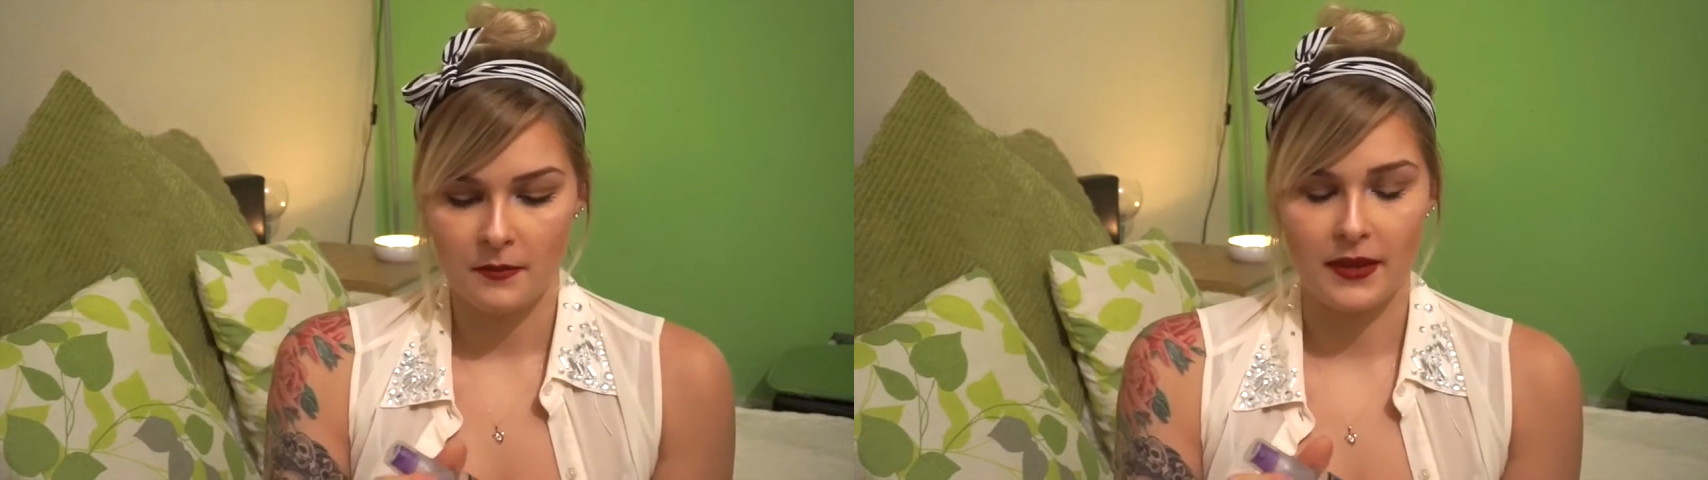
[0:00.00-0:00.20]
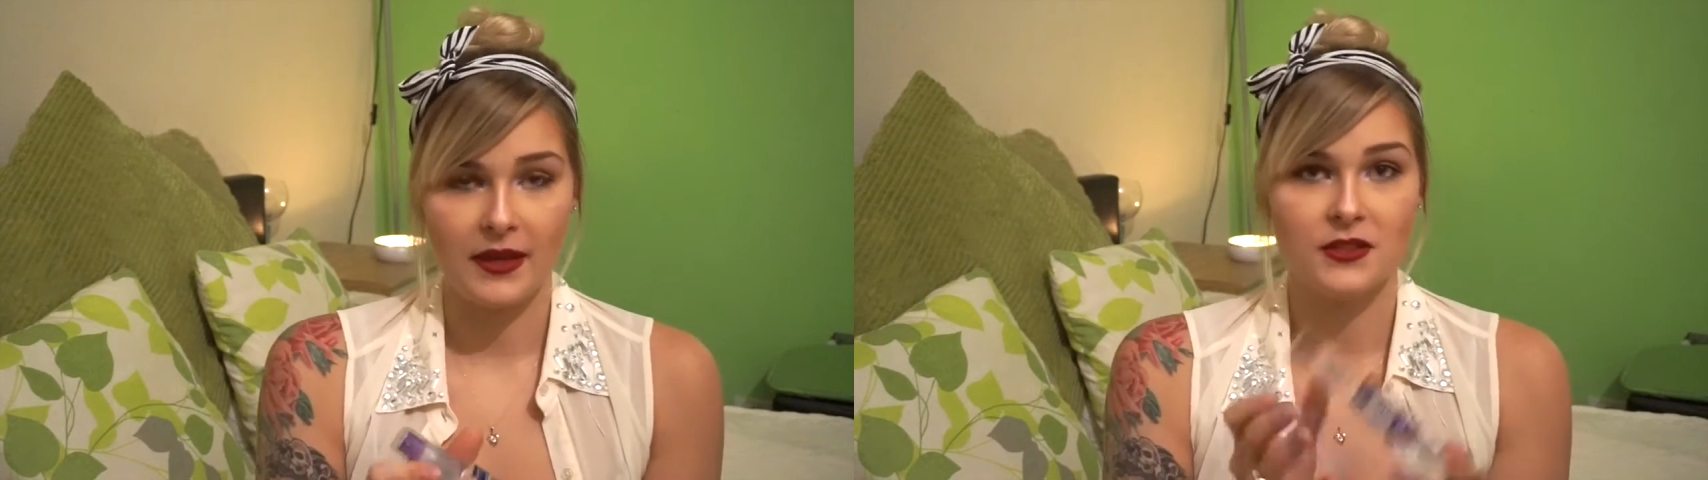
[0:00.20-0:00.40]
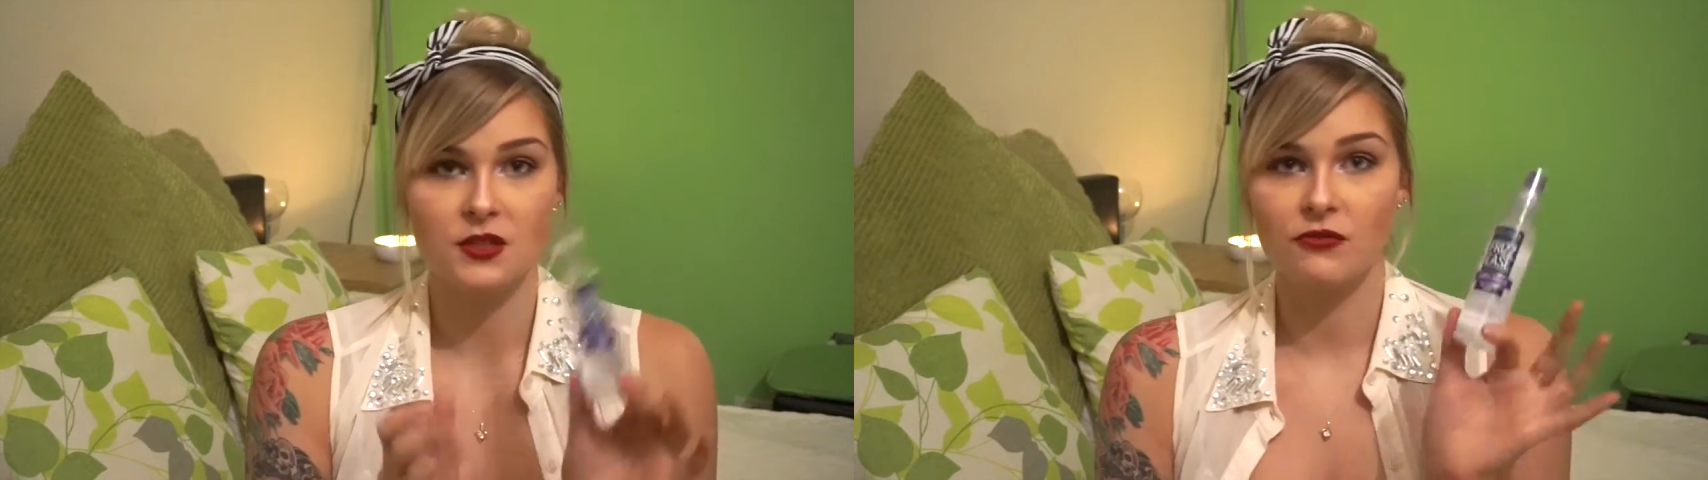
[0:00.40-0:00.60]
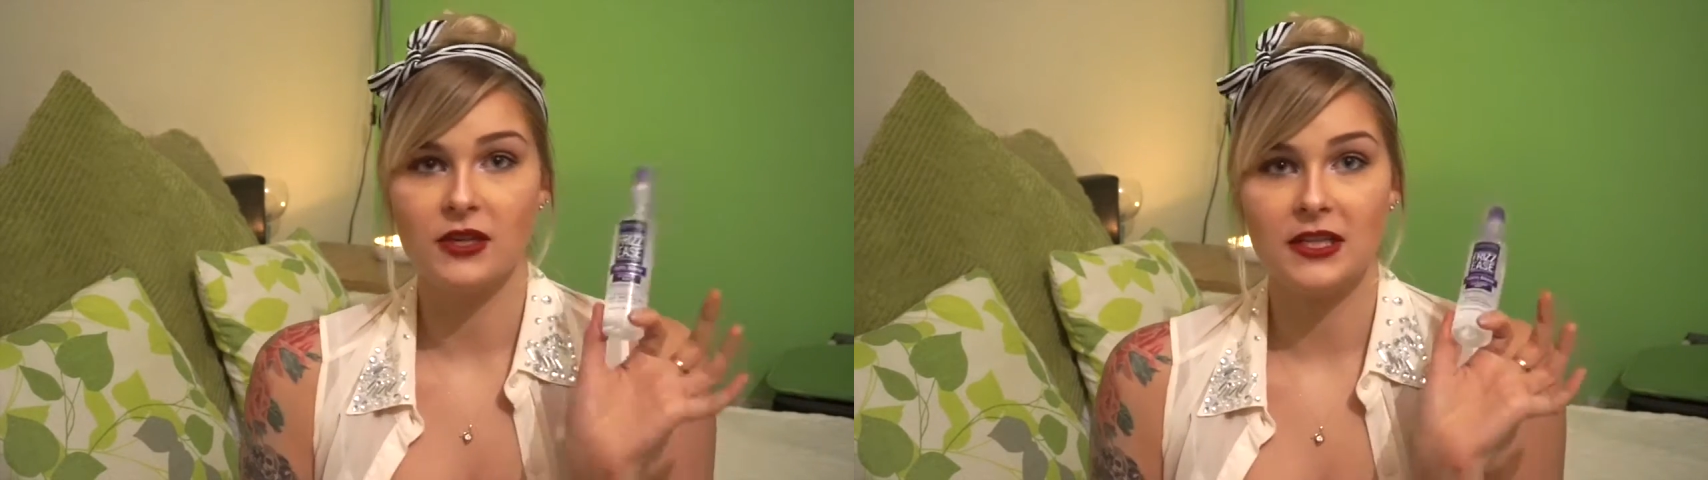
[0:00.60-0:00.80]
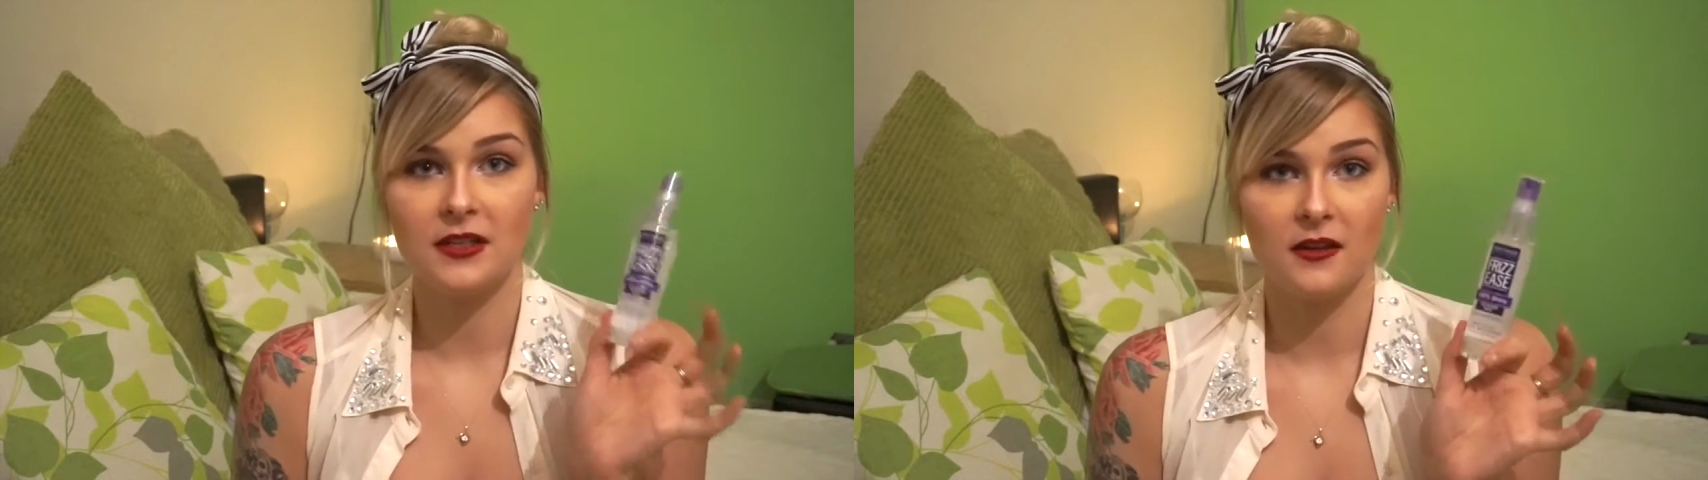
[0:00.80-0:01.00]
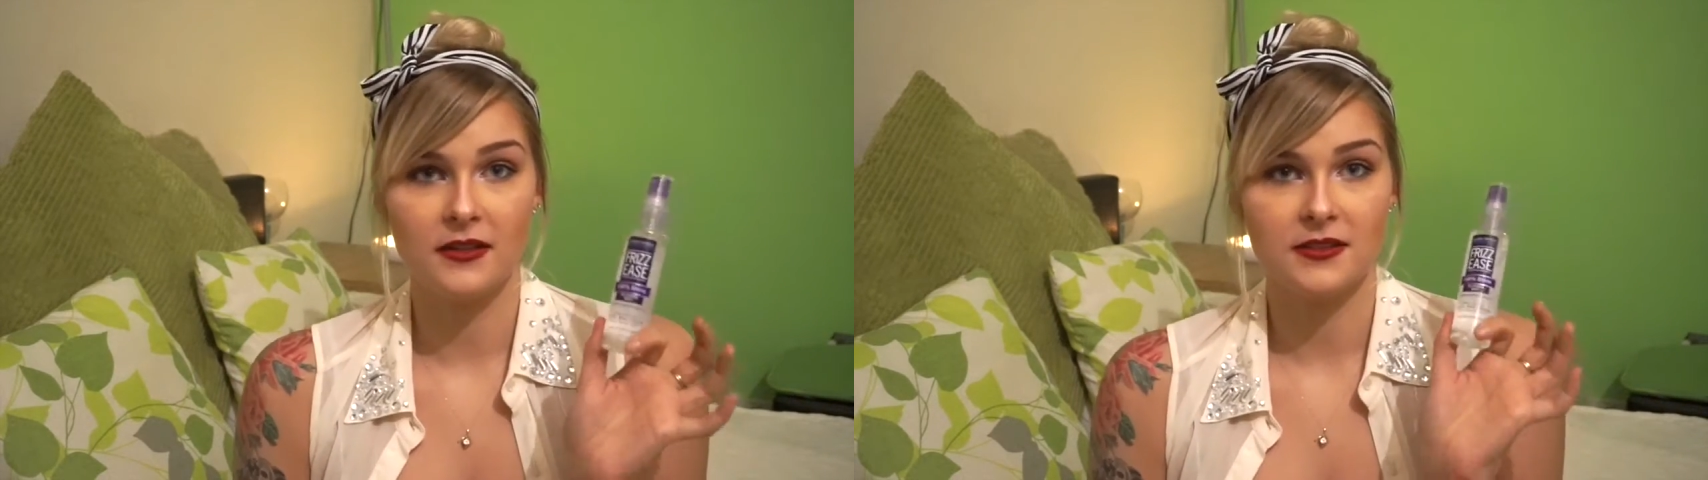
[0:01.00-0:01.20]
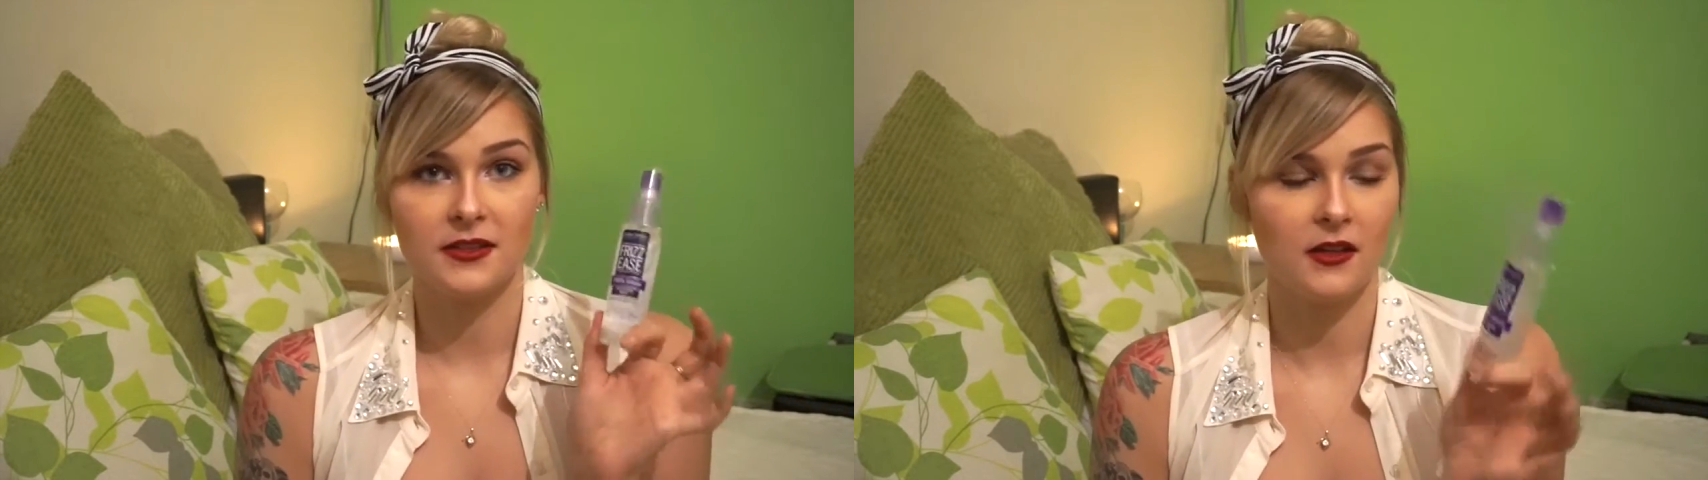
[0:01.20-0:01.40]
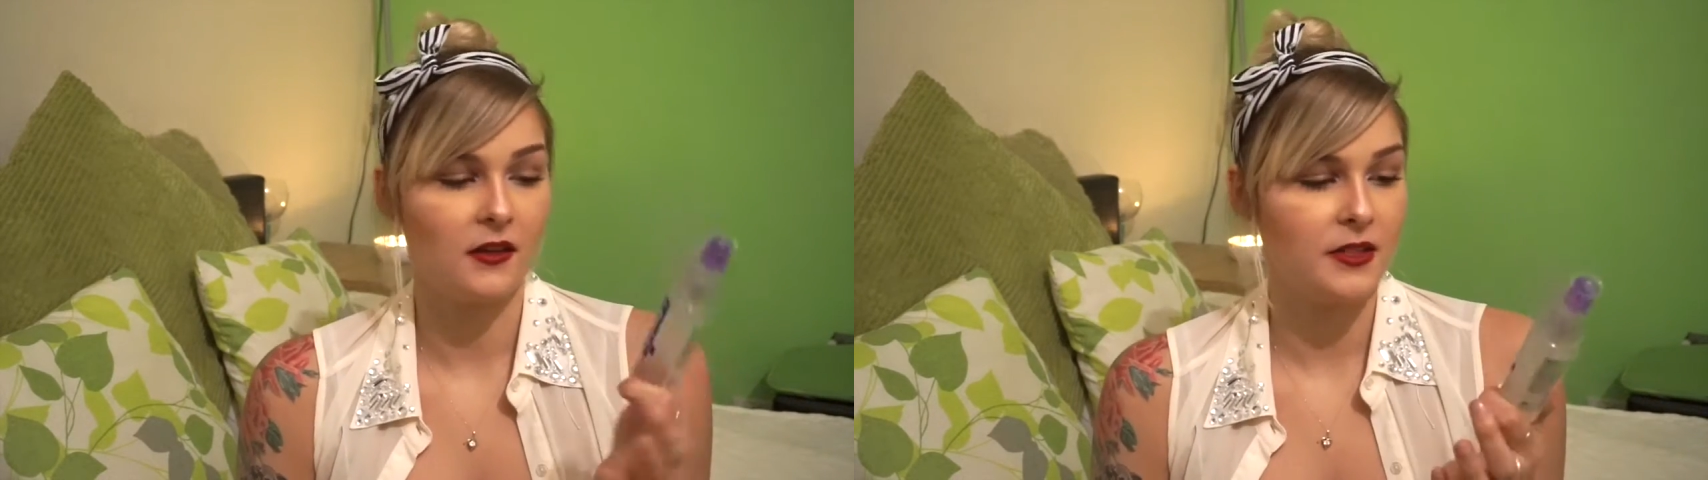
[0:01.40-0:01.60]
Yeah, really
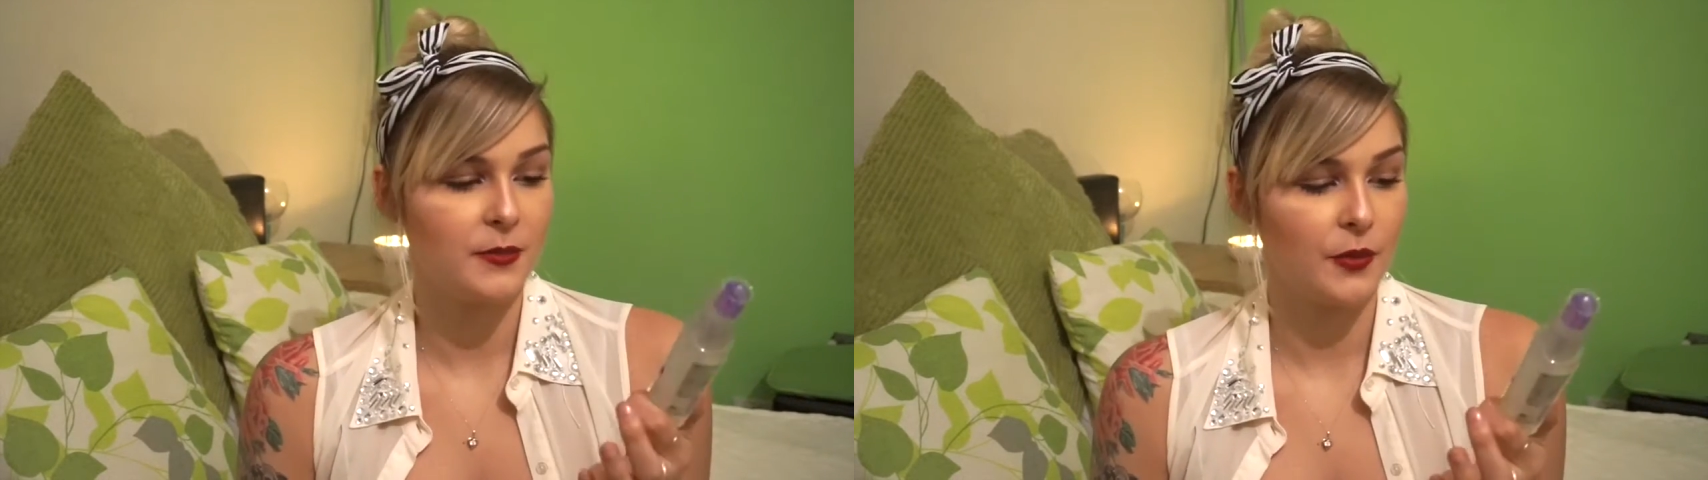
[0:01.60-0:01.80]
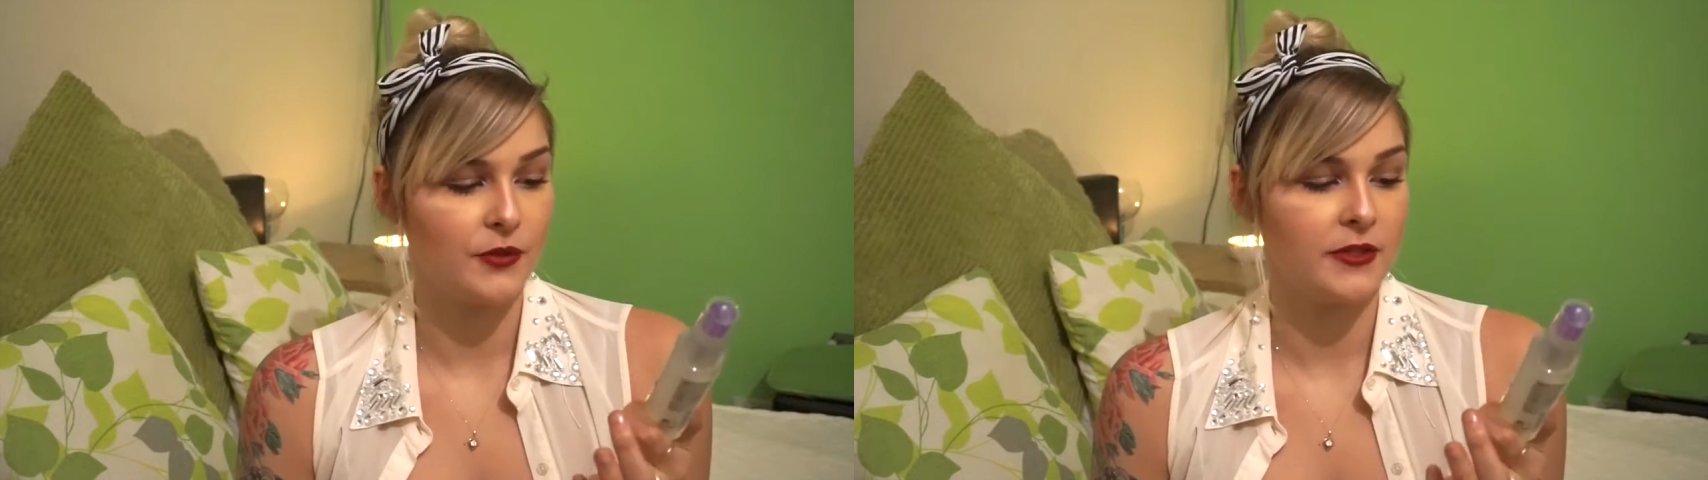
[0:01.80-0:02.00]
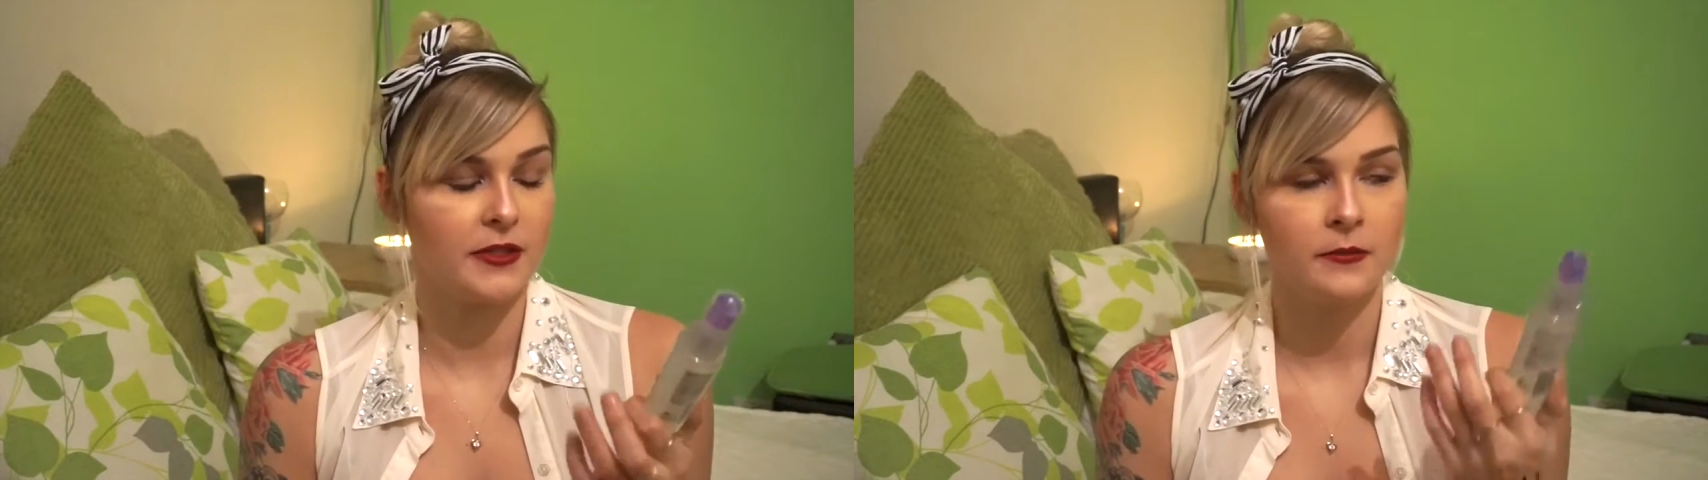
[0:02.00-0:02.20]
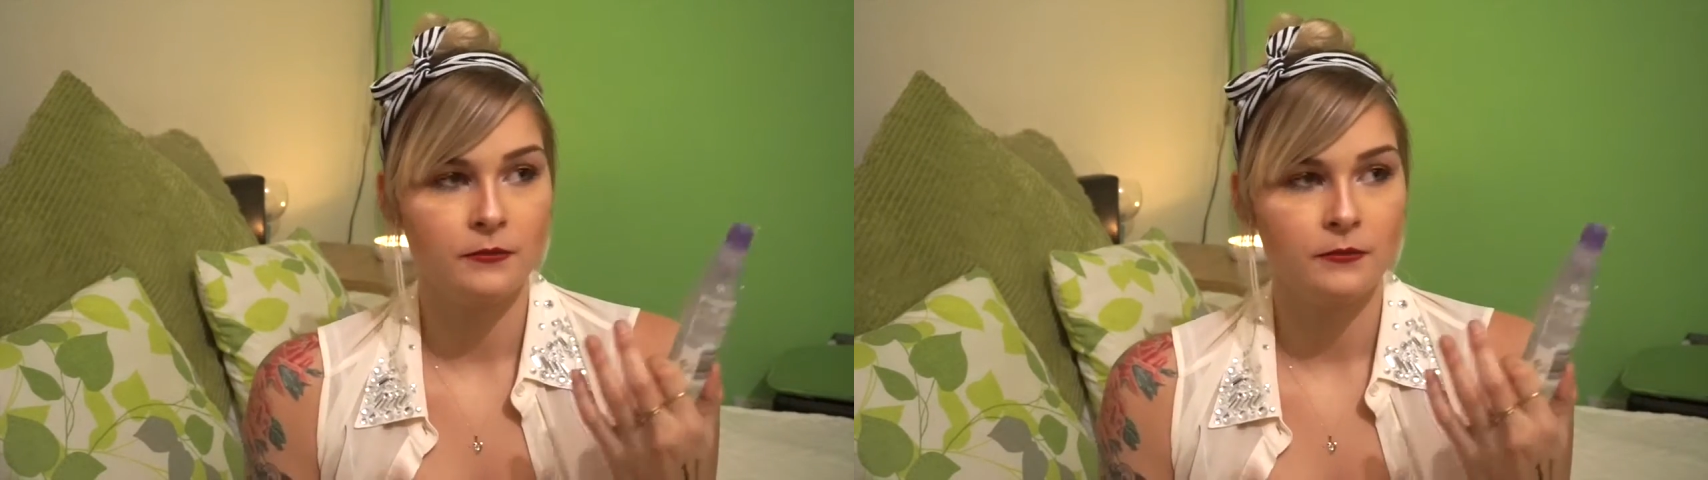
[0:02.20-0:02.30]
nice light product.